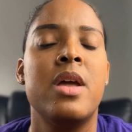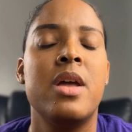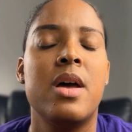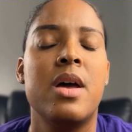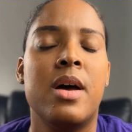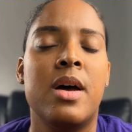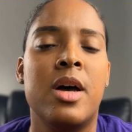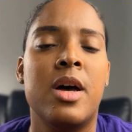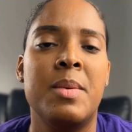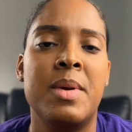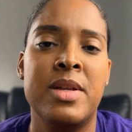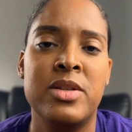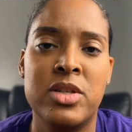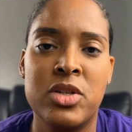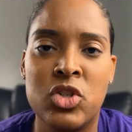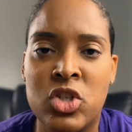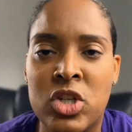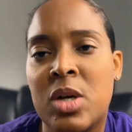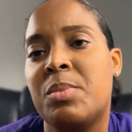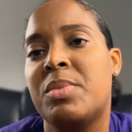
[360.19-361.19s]
and to
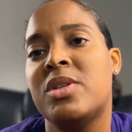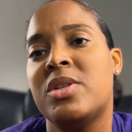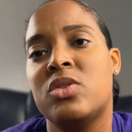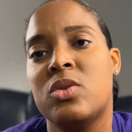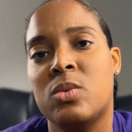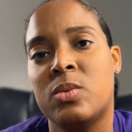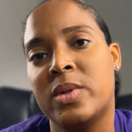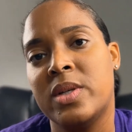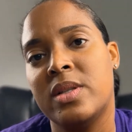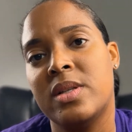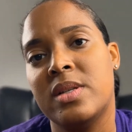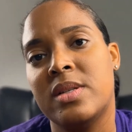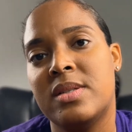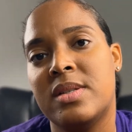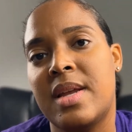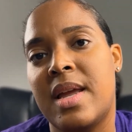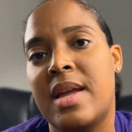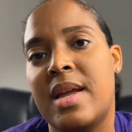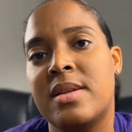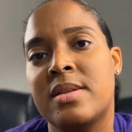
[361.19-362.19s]
jump into real
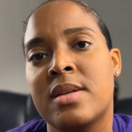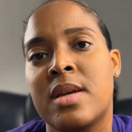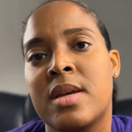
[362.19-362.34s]
estate.